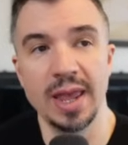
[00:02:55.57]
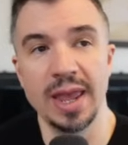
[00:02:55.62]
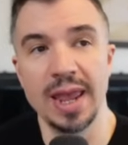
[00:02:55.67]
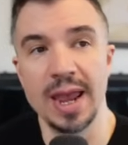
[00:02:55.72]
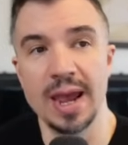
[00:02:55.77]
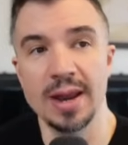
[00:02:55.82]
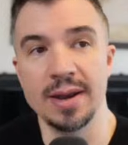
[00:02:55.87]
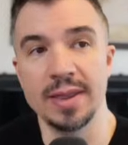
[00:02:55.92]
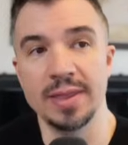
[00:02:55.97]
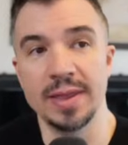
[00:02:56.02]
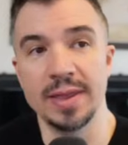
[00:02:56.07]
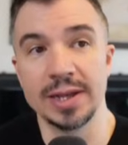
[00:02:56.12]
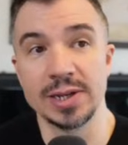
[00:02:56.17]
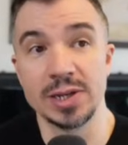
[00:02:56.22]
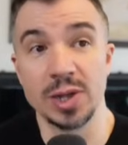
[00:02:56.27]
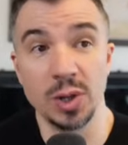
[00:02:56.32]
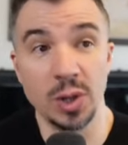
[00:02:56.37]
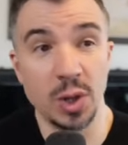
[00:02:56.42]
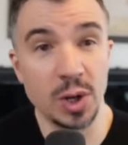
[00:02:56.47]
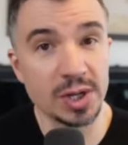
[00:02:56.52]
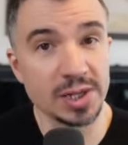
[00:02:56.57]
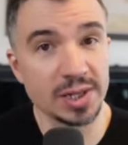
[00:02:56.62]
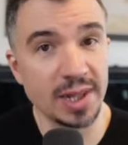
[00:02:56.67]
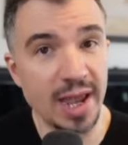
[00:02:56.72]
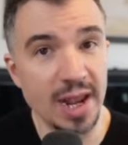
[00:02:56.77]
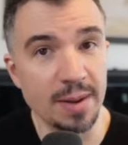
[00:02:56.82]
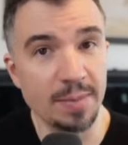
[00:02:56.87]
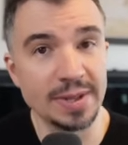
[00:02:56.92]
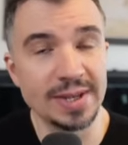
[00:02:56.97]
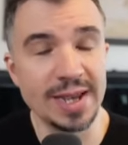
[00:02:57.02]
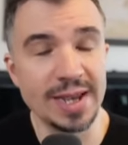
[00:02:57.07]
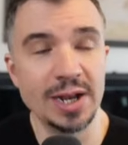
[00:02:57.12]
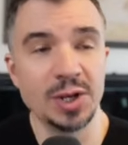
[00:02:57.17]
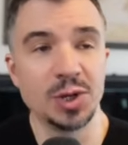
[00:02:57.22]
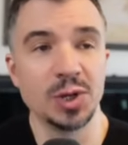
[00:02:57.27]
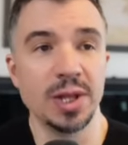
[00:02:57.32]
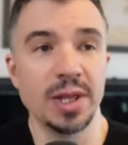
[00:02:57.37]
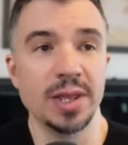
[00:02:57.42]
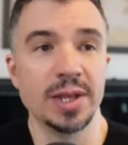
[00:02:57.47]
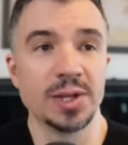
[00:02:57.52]
and this looks like
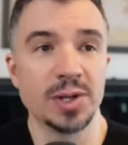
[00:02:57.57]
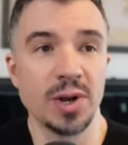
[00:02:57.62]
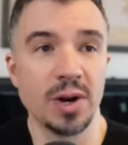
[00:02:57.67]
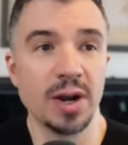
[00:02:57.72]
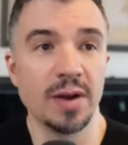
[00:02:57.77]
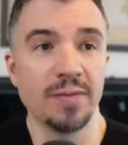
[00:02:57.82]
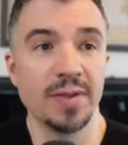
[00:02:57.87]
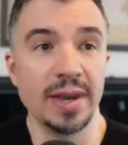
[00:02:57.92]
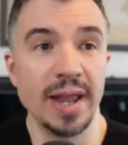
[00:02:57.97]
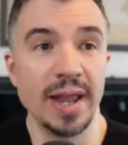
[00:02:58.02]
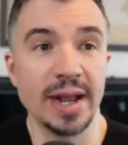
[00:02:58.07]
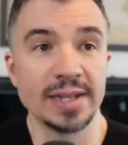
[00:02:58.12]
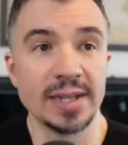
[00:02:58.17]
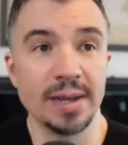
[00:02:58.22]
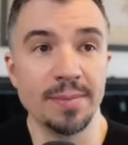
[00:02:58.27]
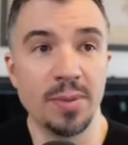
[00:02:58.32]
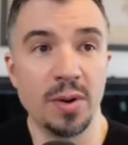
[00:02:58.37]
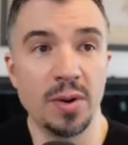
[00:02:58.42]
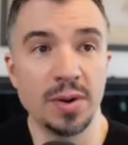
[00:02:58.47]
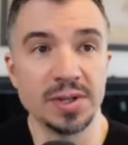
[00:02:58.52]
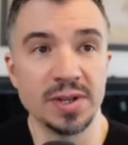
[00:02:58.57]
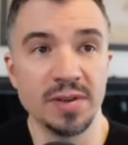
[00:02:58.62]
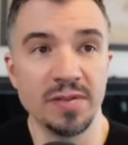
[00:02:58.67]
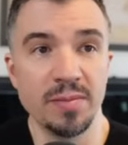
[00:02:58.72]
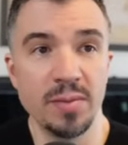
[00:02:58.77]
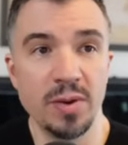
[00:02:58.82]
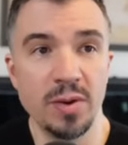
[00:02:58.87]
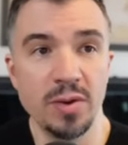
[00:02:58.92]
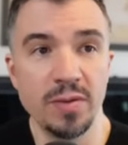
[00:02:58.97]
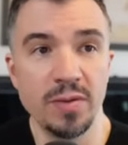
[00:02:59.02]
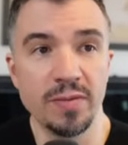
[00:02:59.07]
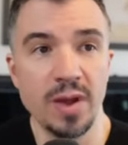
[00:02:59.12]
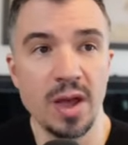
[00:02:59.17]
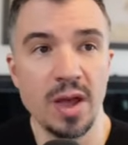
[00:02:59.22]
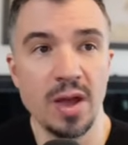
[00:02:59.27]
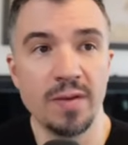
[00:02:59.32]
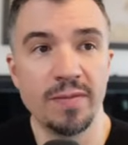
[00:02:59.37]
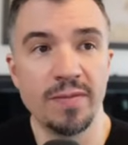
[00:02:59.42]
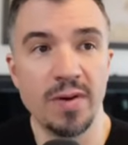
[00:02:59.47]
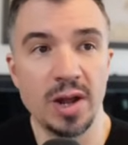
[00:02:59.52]
potentially the start of the next impulsive move
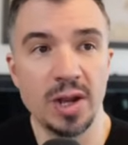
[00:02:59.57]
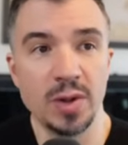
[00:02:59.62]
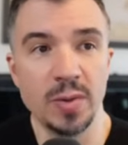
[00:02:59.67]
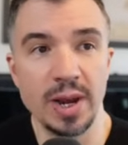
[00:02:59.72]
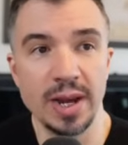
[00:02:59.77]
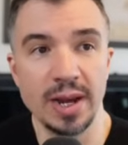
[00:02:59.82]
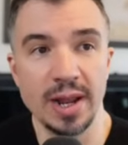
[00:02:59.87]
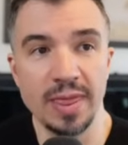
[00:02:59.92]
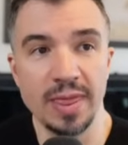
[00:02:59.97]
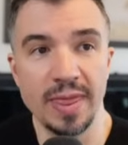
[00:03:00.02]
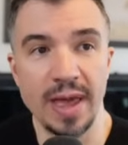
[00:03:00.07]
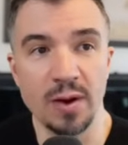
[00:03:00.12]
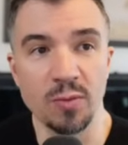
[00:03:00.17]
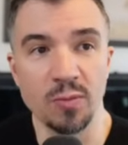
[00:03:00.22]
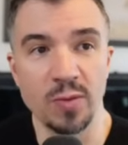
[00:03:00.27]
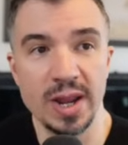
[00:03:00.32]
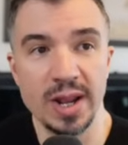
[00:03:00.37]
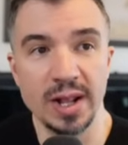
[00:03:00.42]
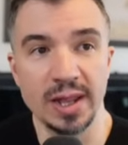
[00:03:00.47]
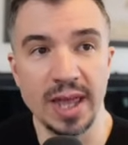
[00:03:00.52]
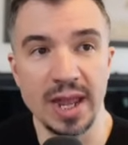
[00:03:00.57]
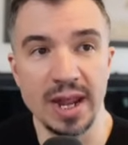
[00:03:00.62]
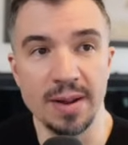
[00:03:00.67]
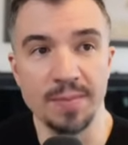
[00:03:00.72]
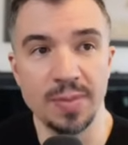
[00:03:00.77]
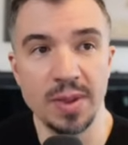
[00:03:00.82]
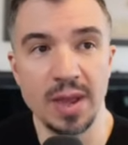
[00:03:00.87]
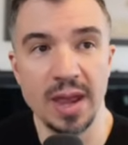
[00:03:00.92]
following that reclaim